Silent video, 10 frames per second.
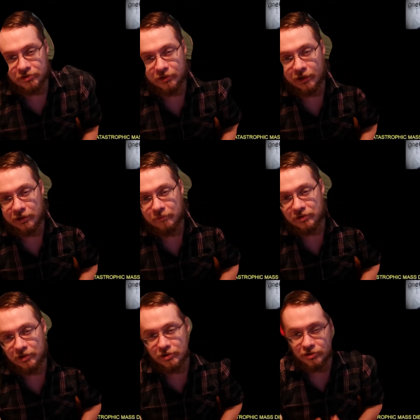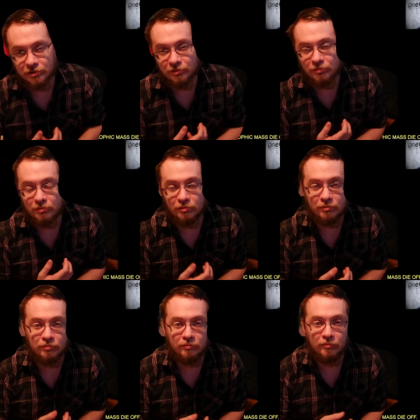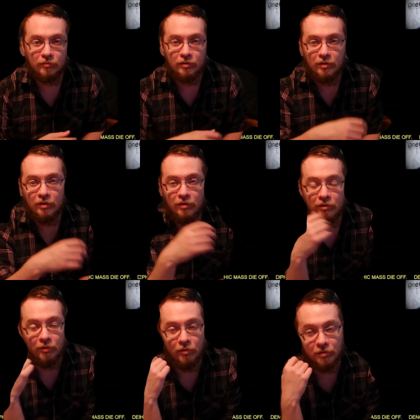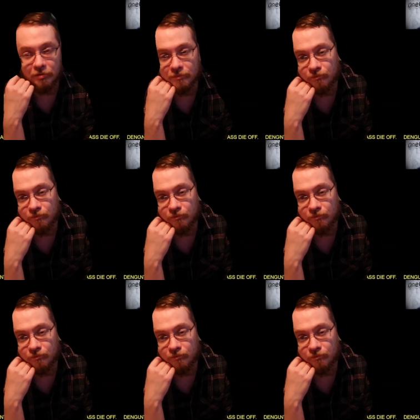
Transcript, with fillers: documentation to Google, or